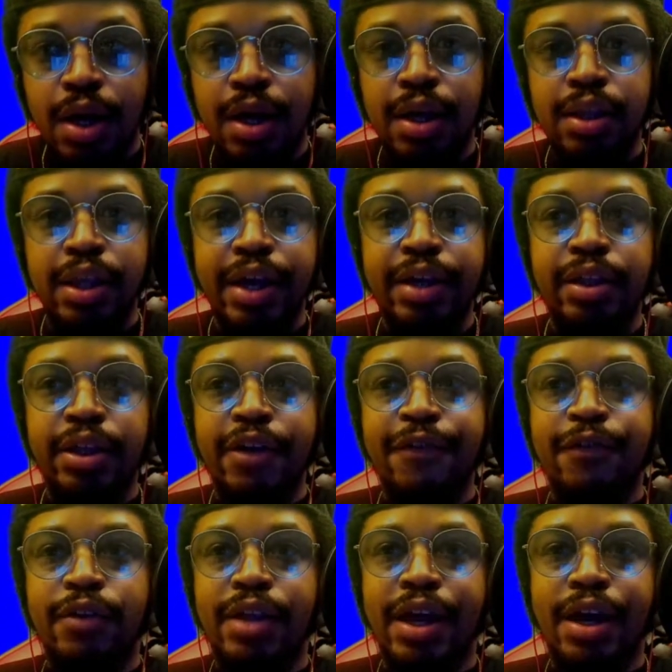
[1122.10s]
lately
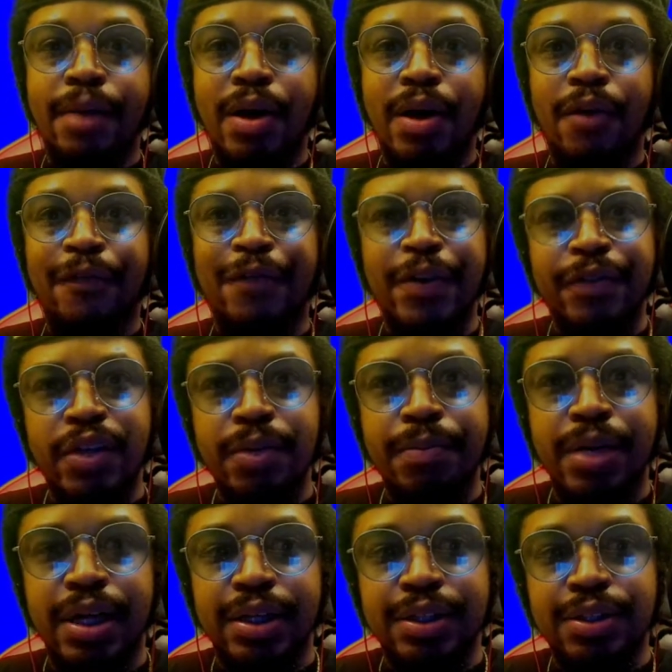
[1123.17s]
for like about
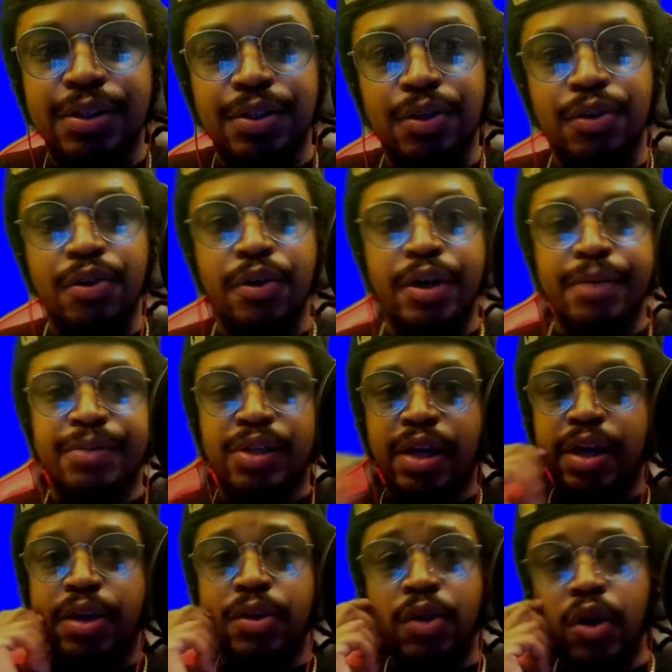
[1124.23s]
$50. You know what I'm
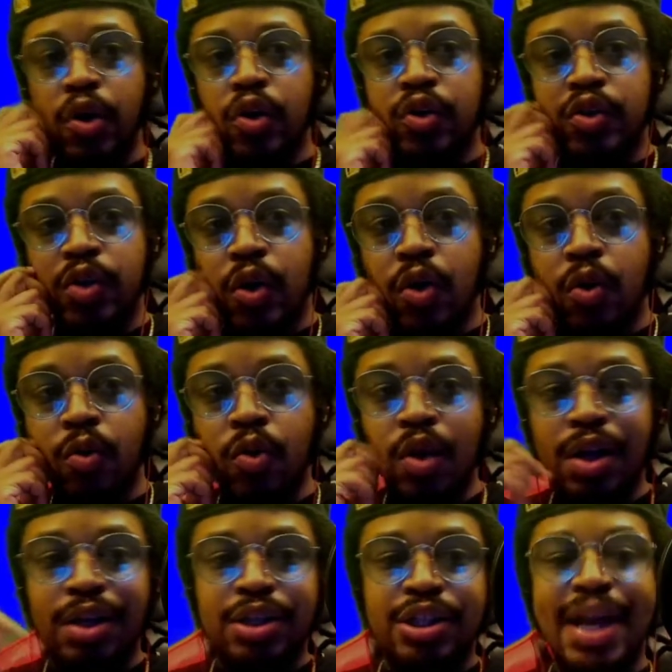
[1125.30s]
saying? So
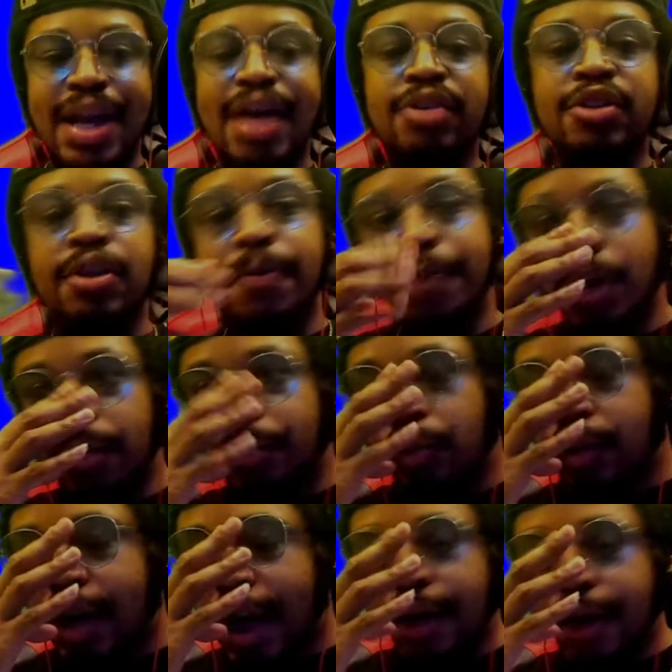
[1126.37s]
shout outs to the people
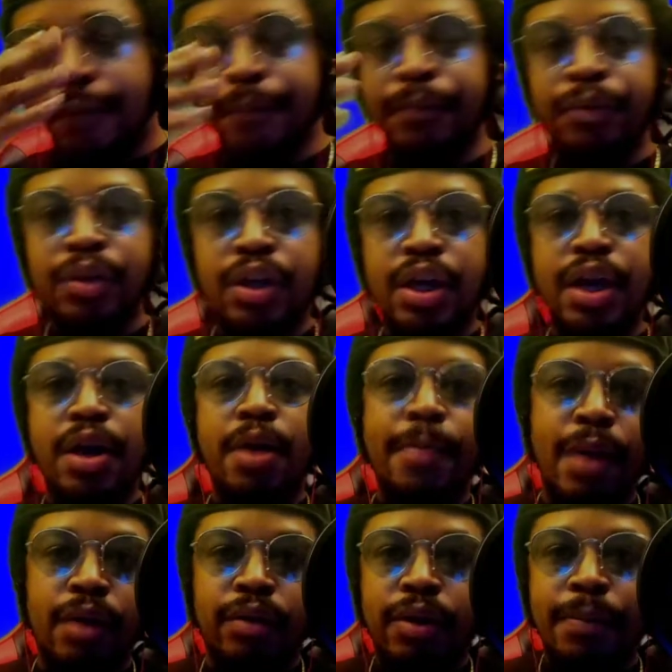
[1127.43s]
that care
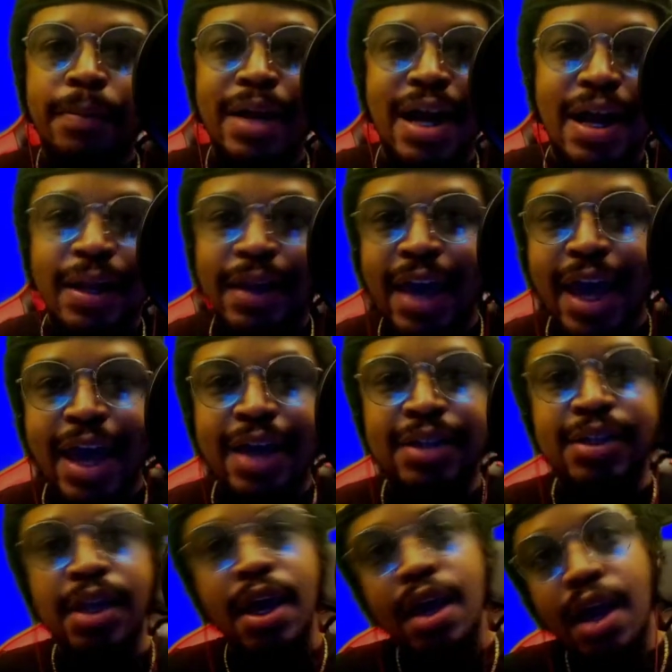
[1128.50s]
about their podcast
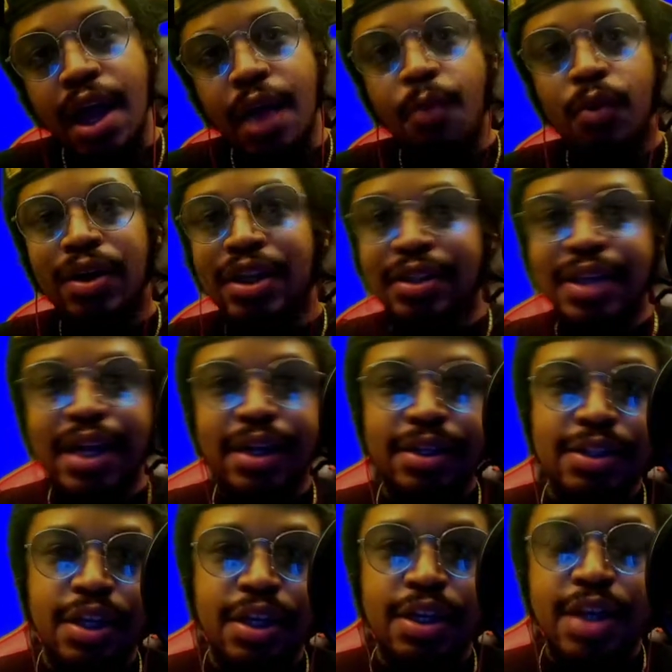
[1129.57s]
and want to take it
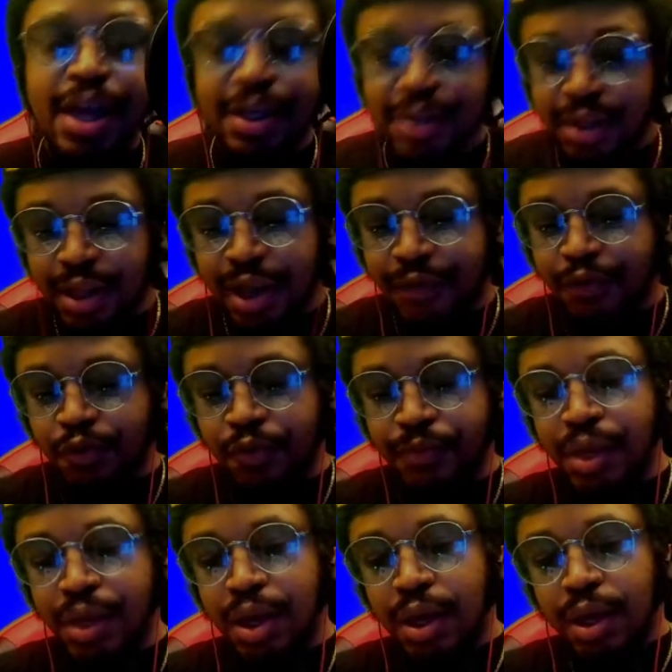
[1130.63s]
to the next level.
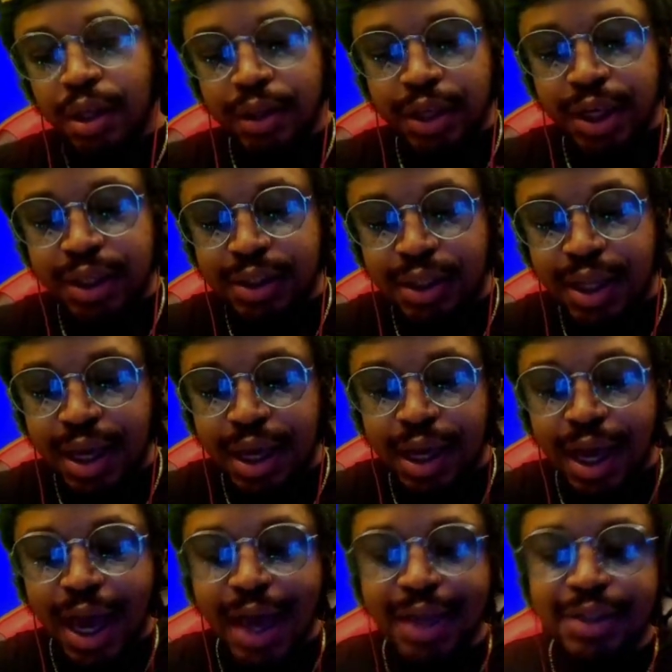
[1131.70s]
This thing
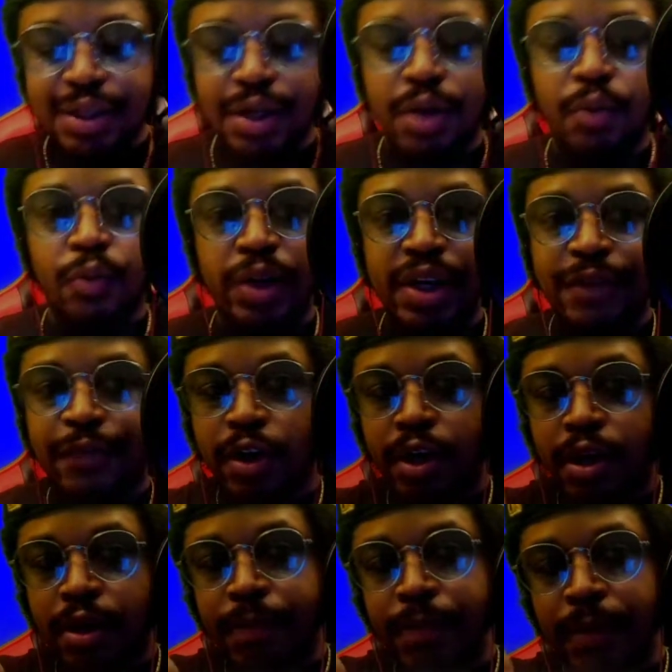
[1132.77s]
has a reverb